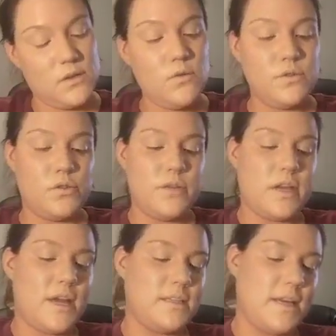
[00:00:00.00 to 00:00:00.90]
Oh, Sonia
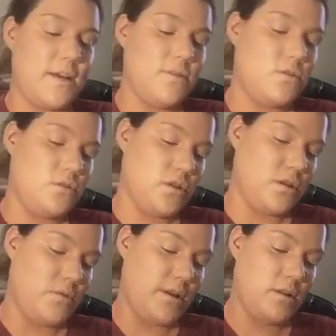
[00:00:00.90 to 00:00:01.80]
Kashuk. I haven't used her
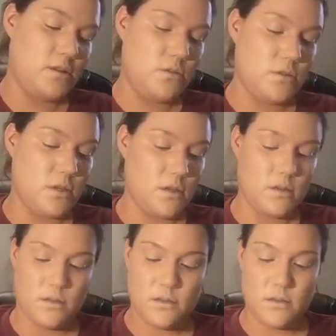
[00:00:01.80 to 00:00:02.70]
in a while. Let's use her.
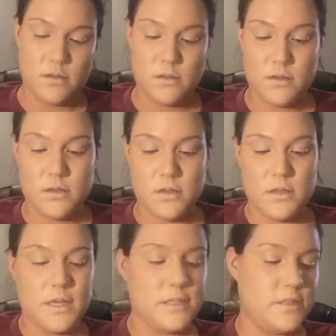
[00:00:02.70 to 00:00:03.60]

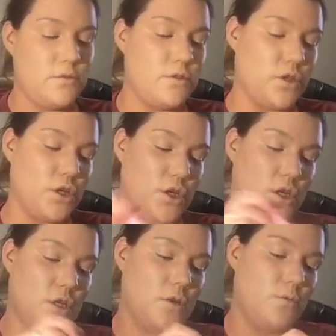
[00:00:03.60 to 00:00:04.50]
Let's use
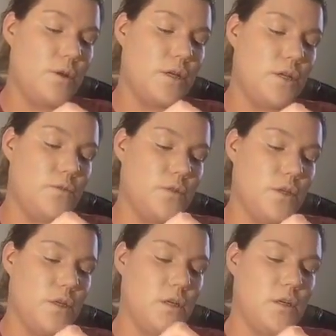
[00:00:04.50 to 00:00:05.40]
her. We're gonna use
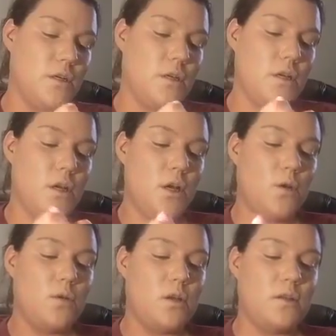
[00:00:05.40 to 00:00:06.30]
her.
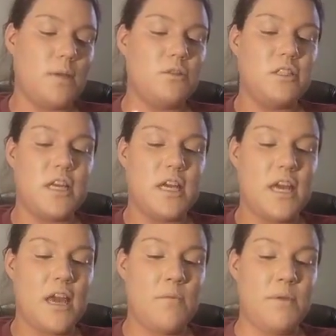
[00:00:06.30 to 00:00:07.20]
And I'm just
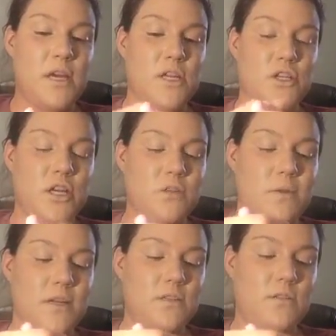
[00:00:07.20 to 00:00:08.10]
taking a BH
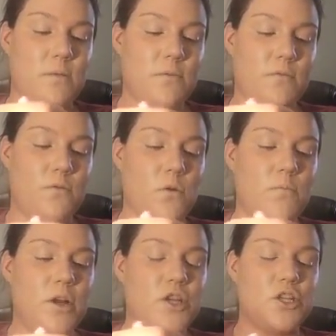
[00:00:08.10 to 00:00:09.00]
Cosmetics number 4
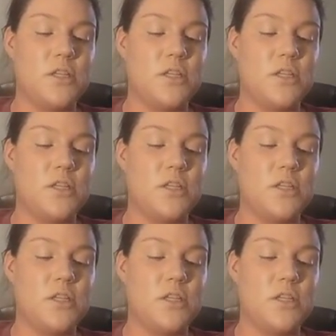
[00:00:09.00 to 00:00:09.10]
brush.